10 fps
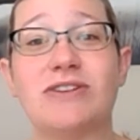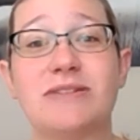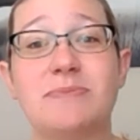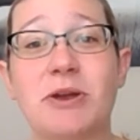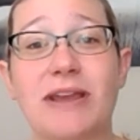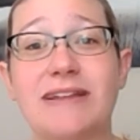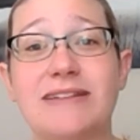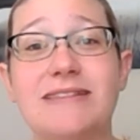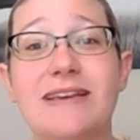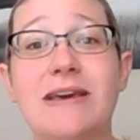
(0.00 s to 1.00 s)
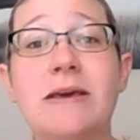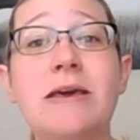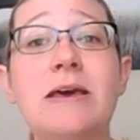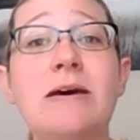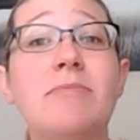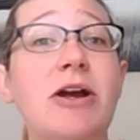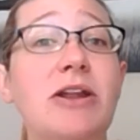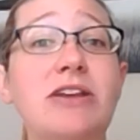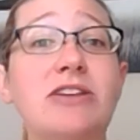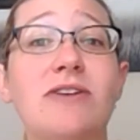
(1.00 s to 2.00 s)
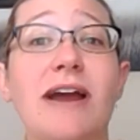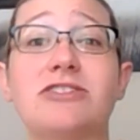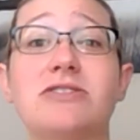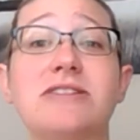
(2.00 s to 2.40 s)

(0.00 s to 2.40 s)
experience. Marketing directors